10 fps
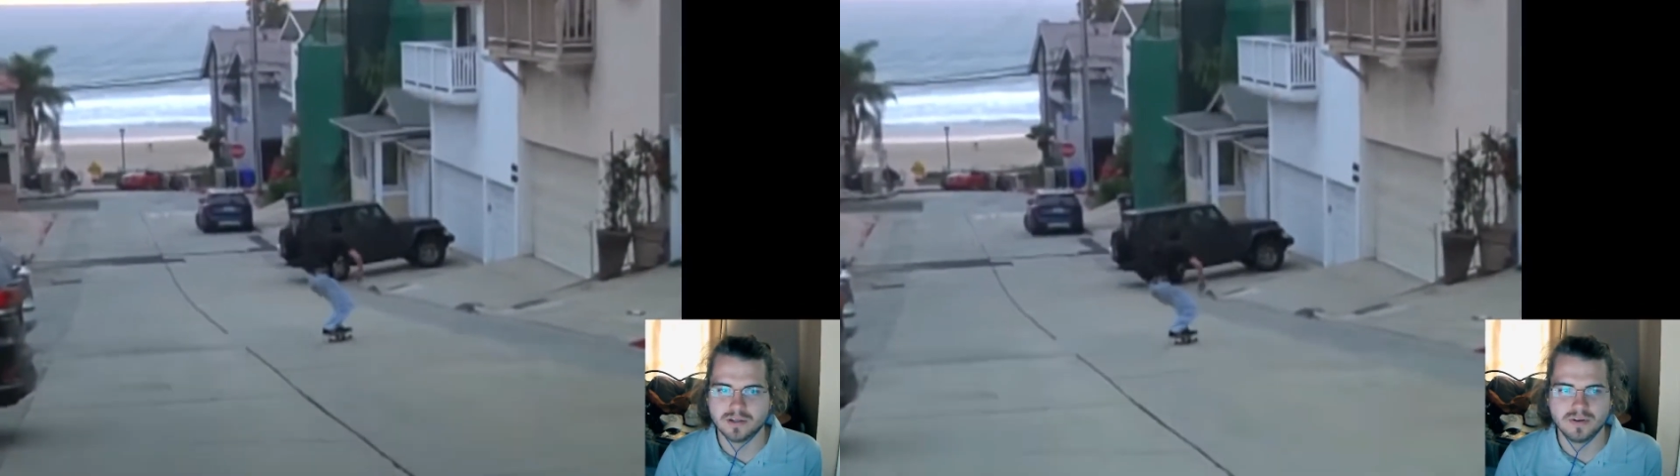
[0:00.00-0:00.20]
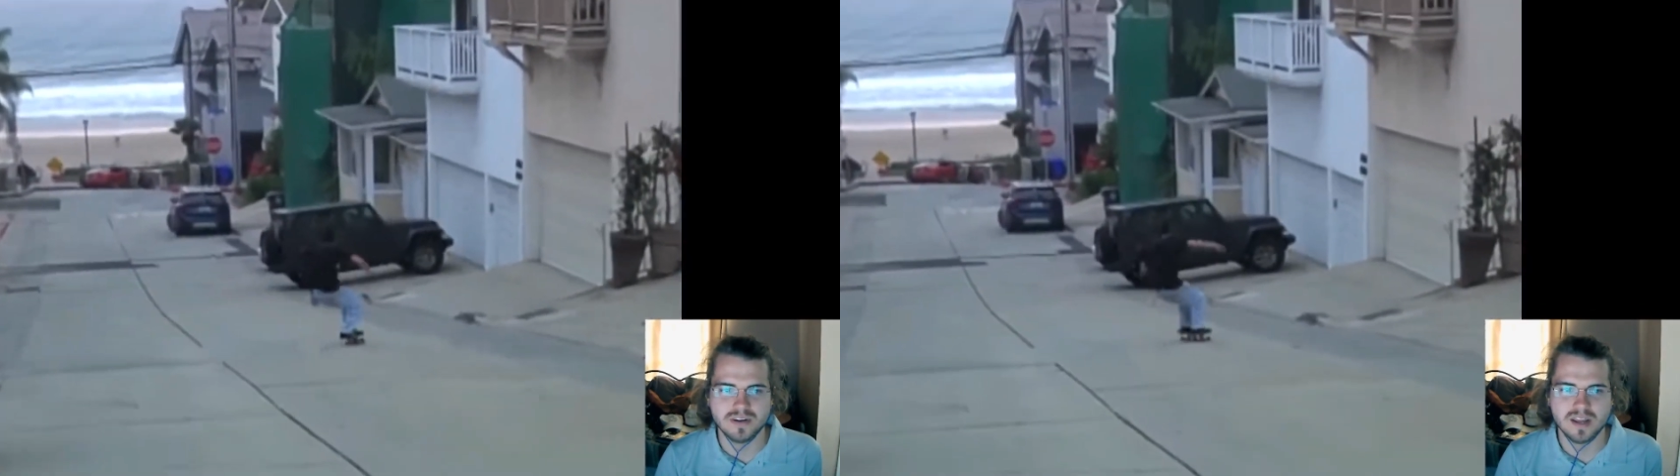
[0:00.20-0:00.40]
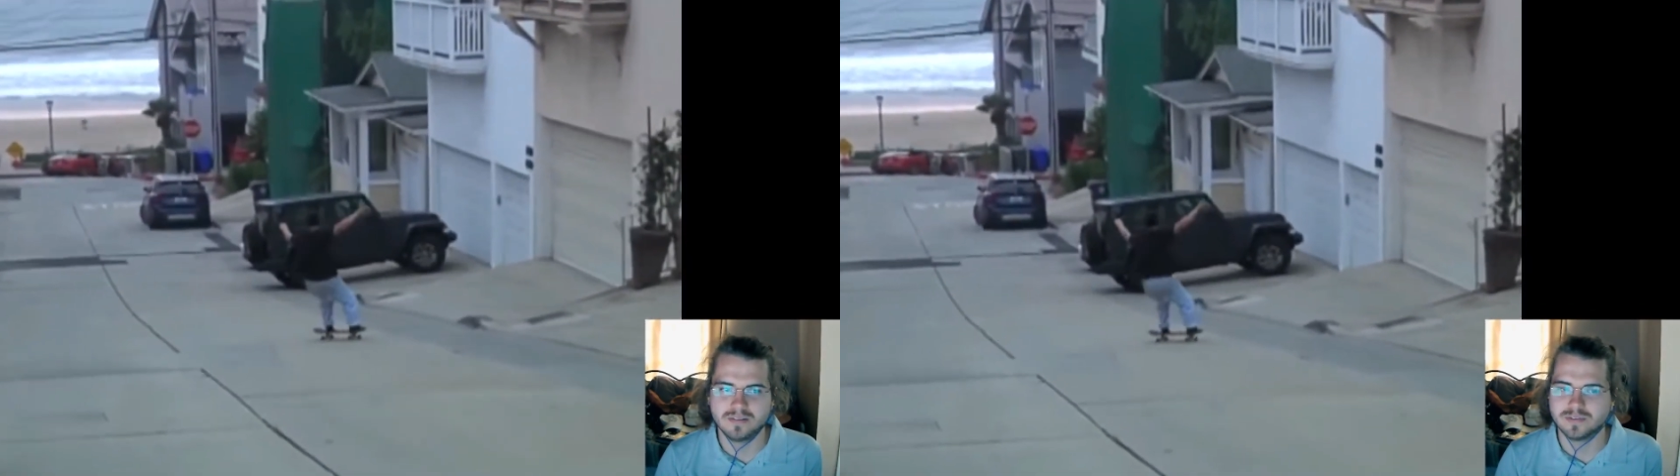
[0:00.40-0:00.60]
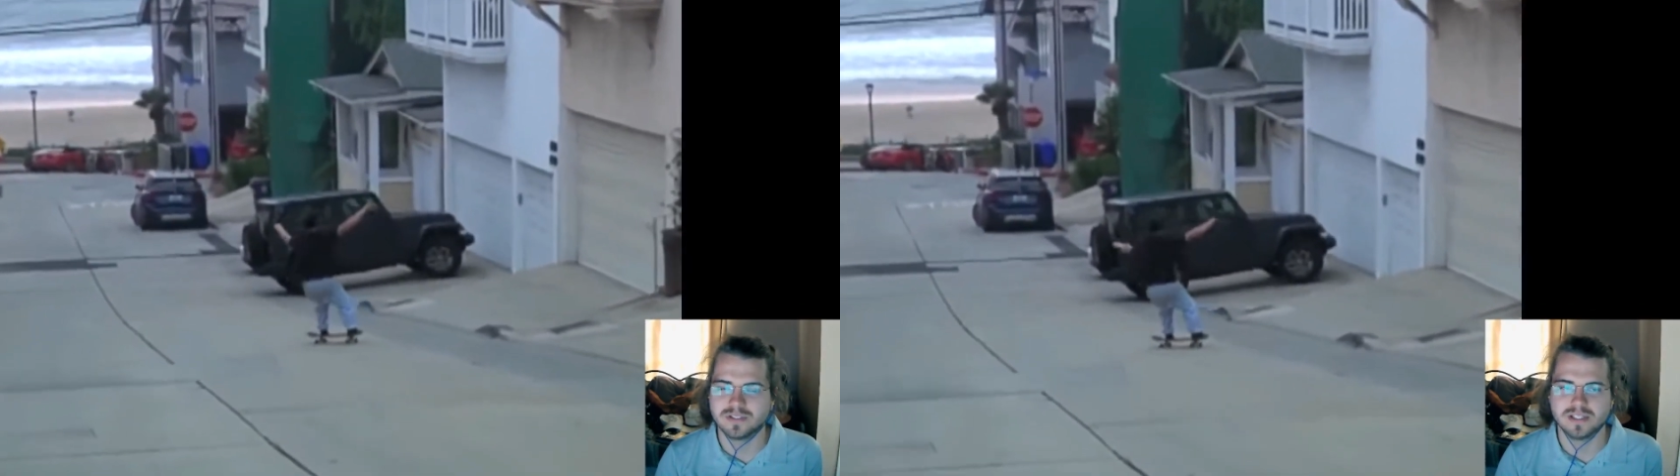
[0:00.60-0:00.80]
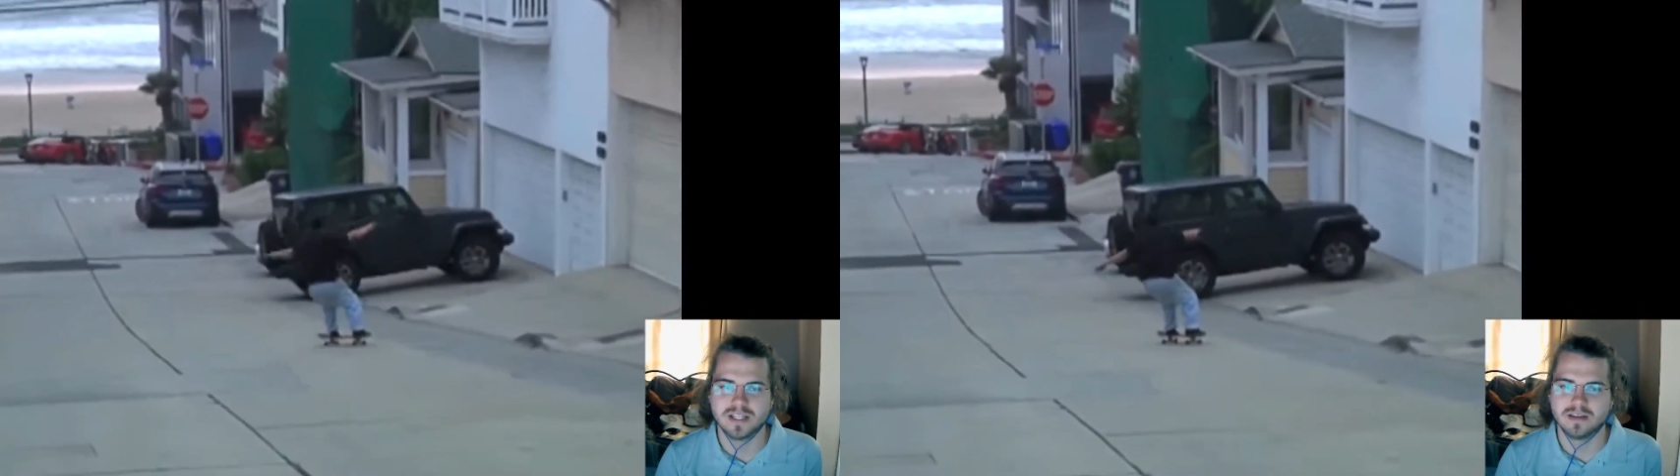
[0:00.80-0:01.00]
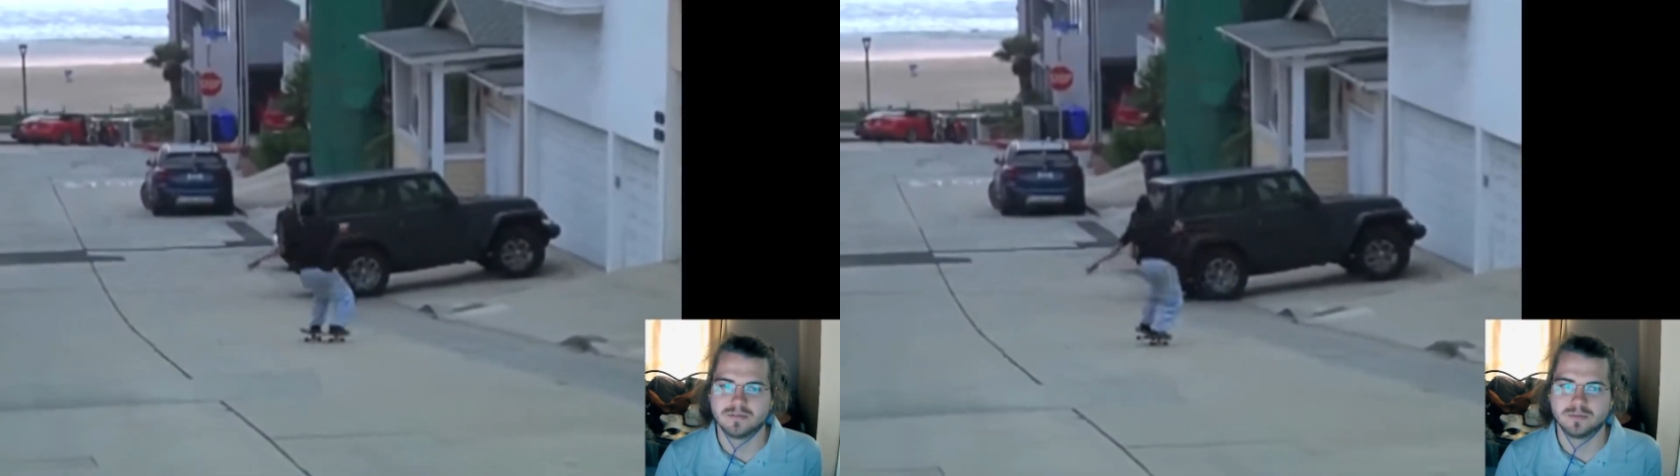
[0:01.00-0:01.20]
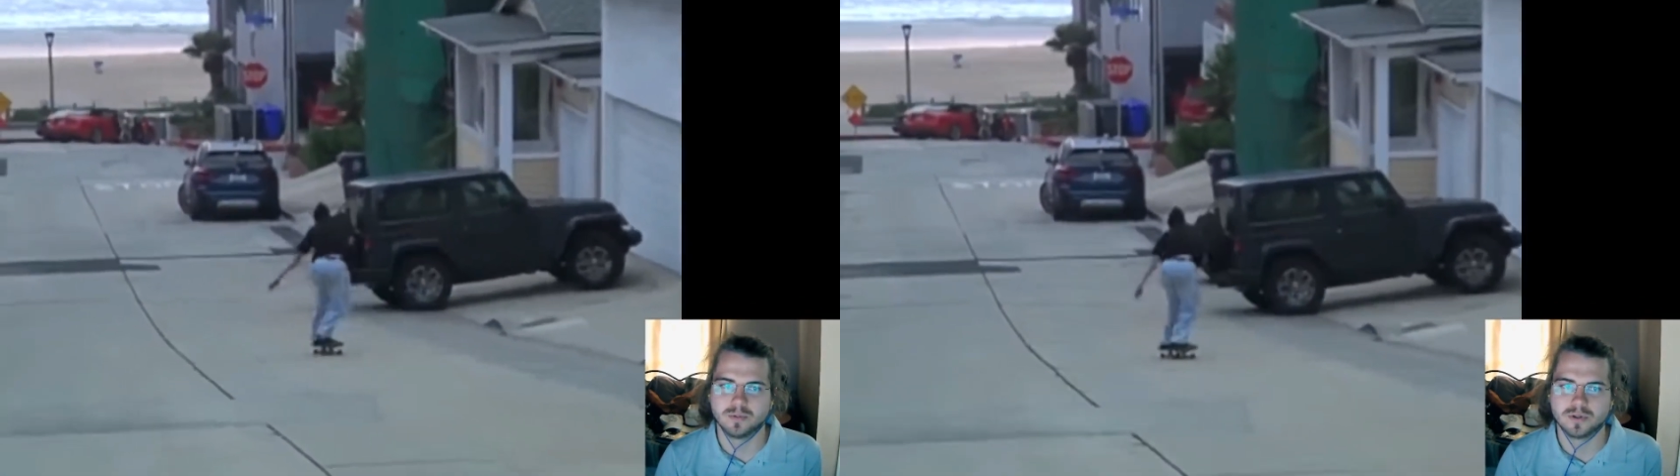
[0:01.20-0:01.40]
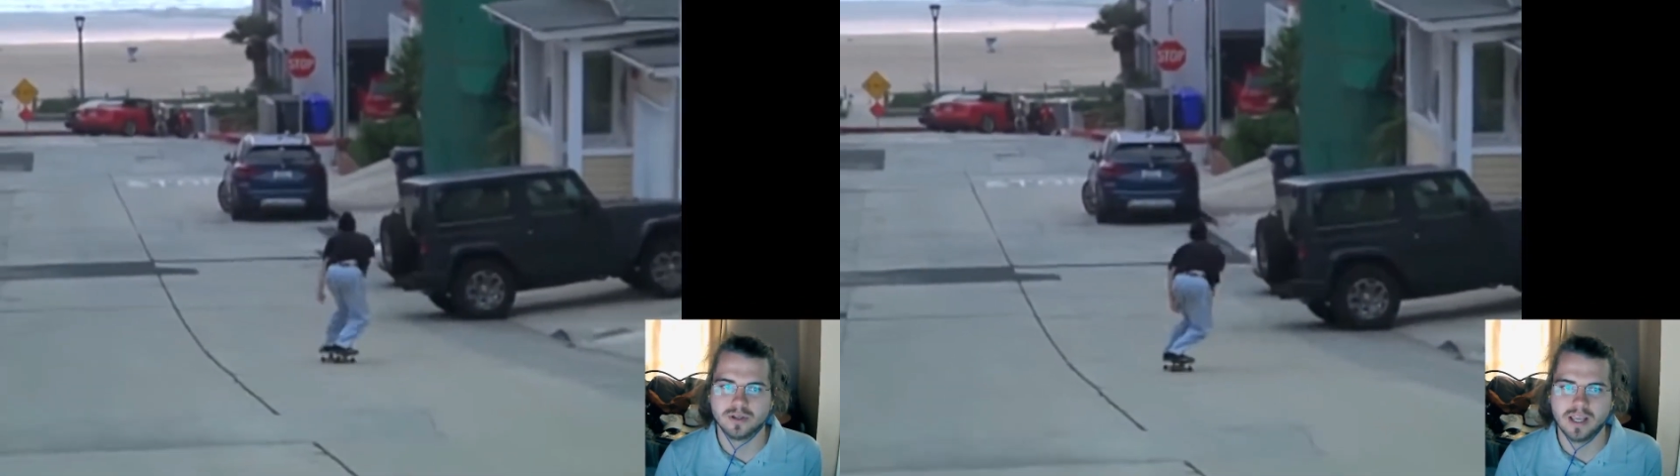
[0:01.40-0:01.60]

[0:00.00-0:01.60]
You never see that in Florida.